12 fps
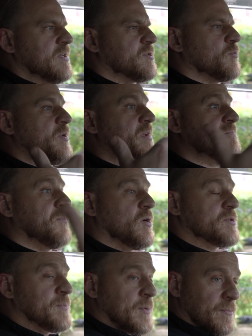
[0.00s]
to read
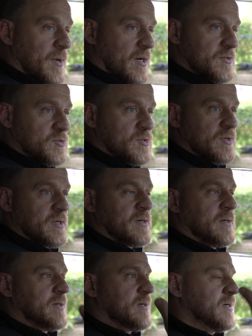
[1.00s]
multiple modules on a
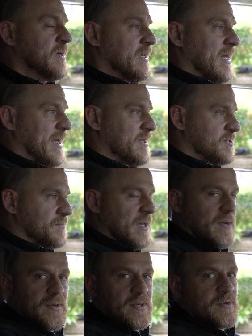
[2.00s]
car and to
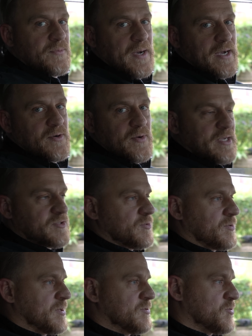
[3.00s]
be able to do
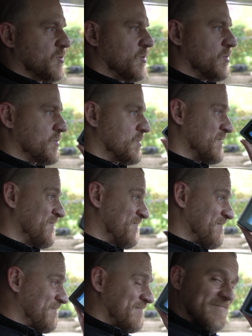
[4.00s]
bidirectional controls,
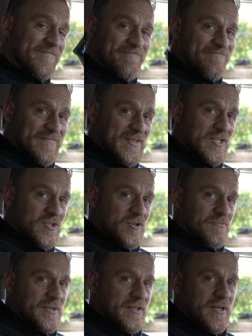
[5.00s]
this
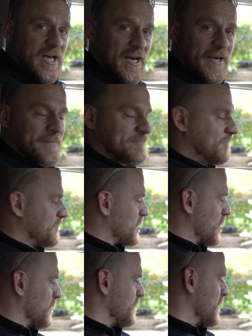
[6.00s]
could be the guy.
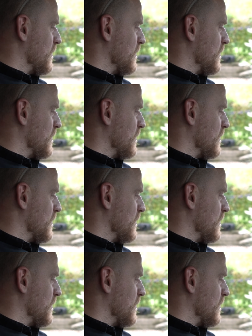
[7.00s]
So